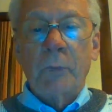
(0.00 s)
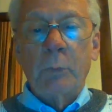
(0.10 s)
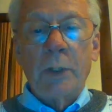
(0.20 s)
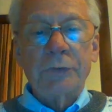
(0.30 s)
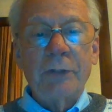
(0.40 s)

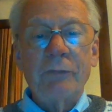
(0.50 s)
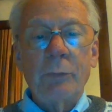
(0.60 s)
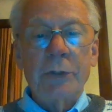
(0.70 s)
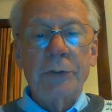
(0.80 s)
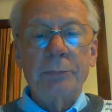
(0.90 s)
Whilst
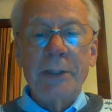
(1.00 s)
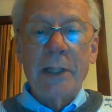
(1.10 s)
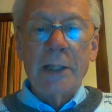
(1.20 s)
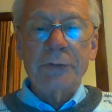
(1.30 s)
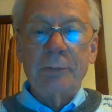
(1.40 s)
everyone has been
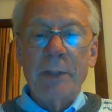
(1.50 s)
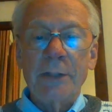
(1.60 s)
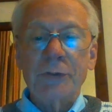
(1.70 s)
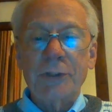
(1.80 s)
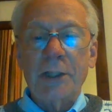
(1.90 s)
asked to
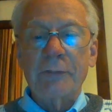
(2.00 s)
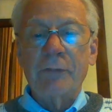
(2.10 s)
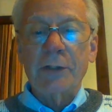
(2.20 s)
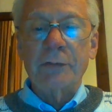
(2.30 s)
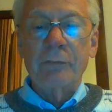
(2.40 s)
make the
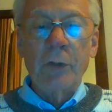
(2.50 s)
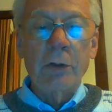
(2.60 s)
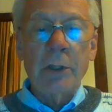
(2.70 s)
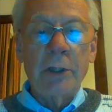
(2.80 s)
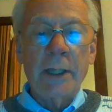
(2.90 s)
sacrifice of
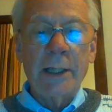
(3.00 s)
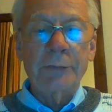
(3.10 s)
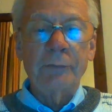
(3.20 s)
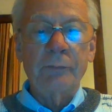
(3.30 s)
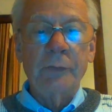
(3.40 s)
not going
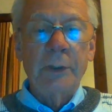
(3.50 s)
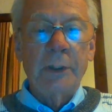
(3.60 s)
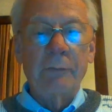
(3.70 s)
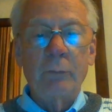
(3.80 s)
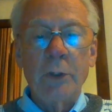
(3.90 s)
out, of
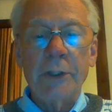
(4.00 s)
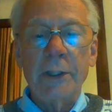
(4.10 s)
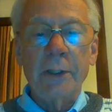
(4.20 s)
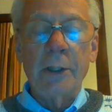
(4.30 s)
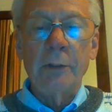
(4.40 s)

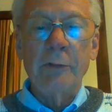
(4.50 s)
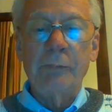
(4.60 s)
working at home